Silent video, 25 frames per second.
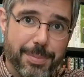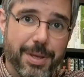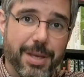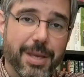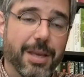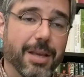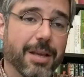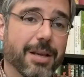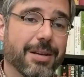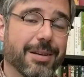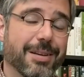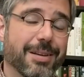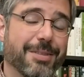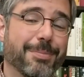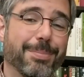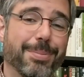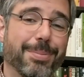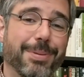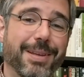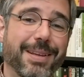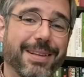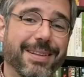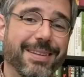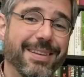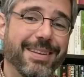being
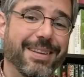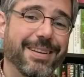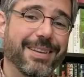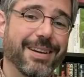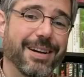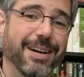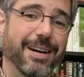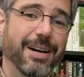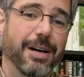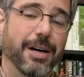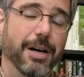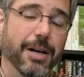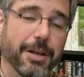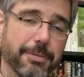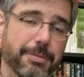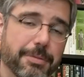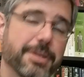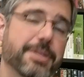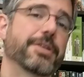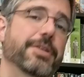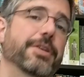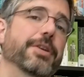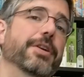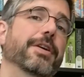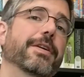completely
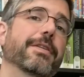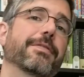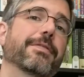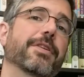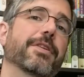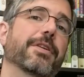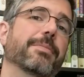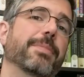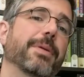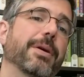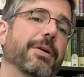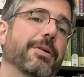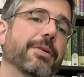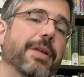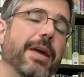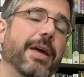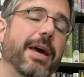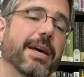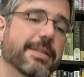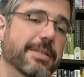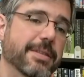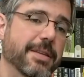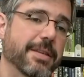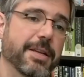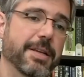unreserved
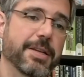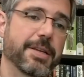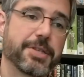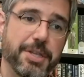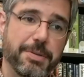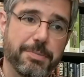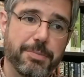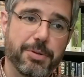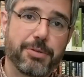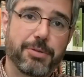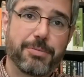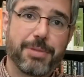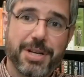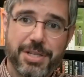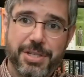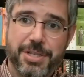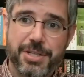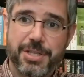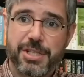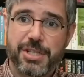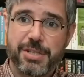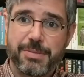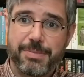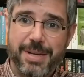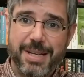about asking stupid
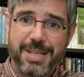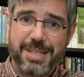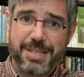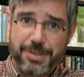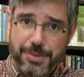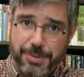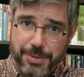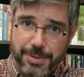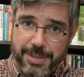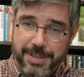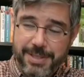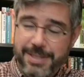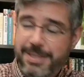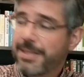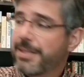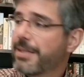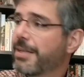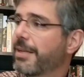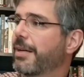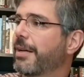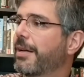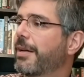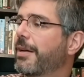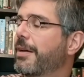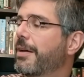questions to my
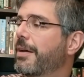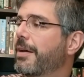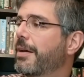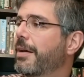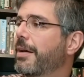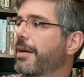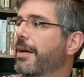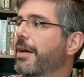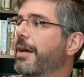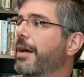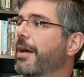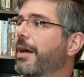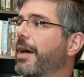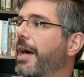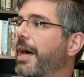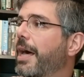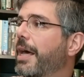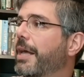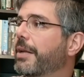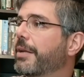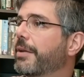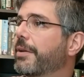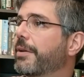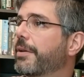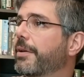students
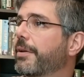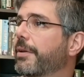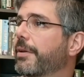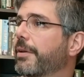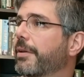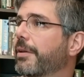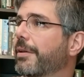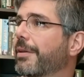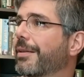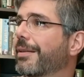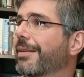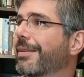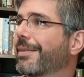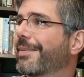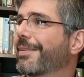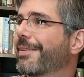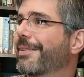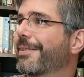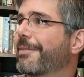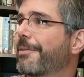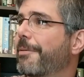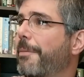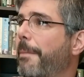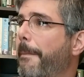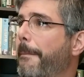and
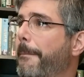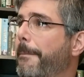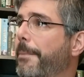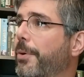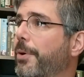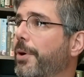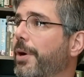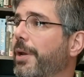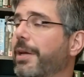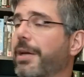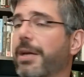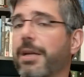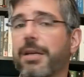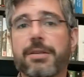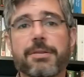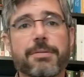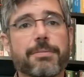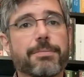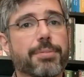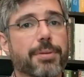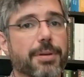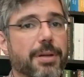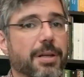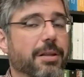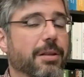putting in
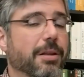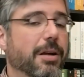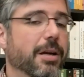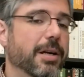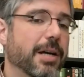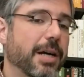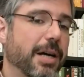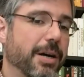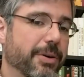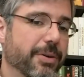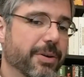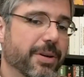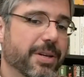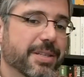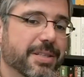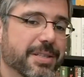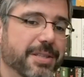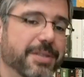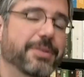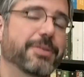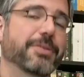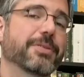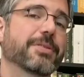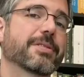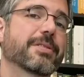some pretty long
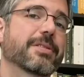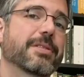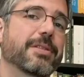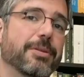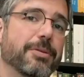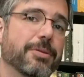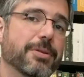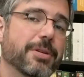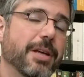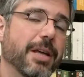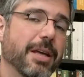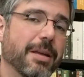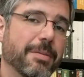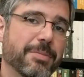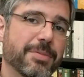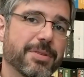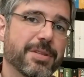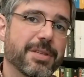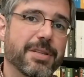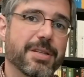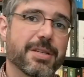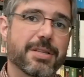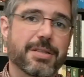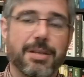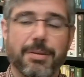hours in those slow
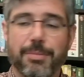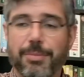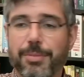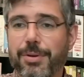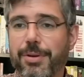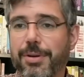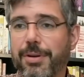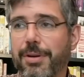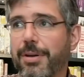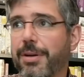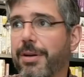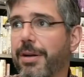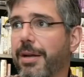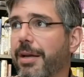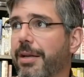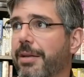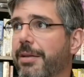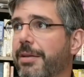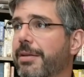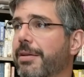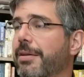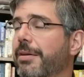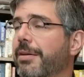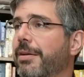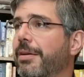times in the summer
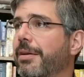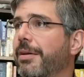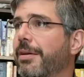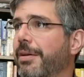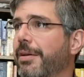and,